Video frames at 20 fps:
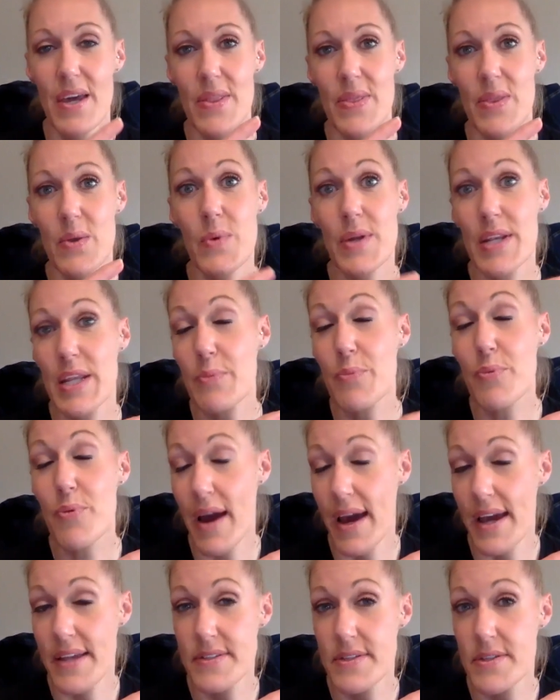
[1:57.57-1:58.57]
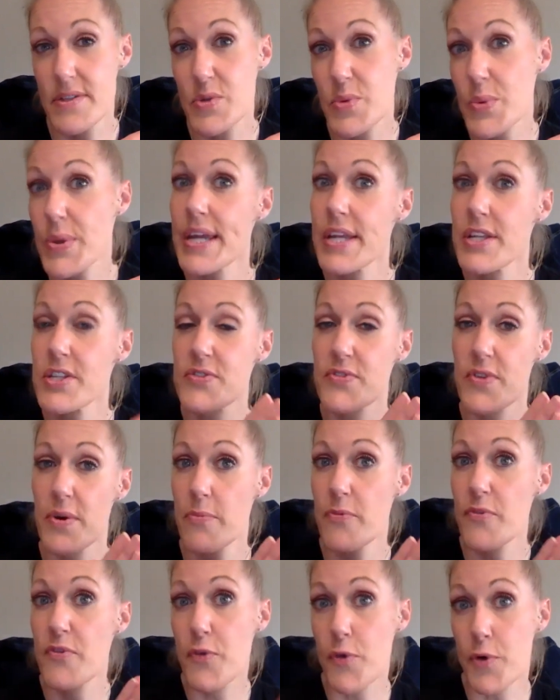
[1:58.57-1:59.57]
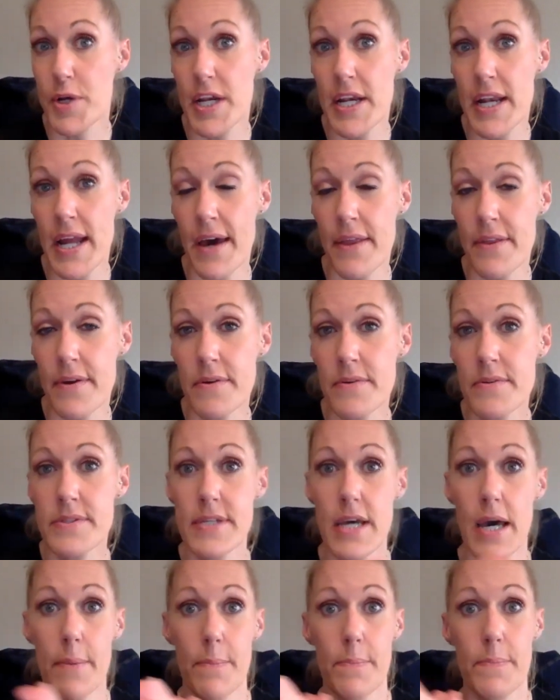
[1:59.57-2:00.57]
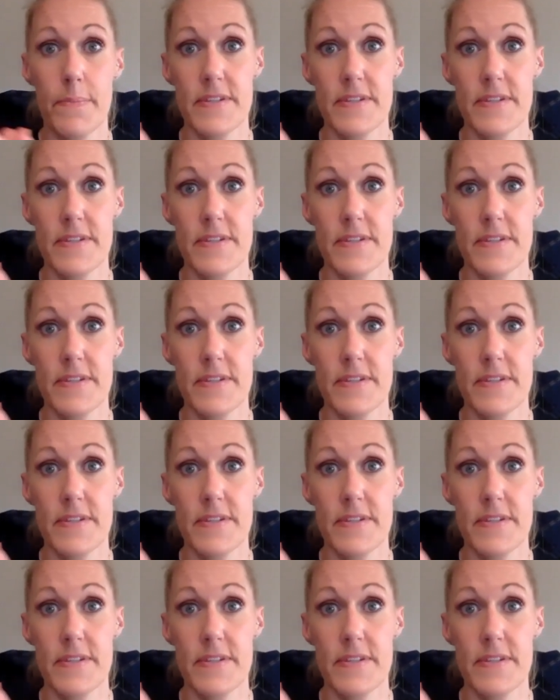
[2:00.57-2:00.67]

The winning prizes range from $40 up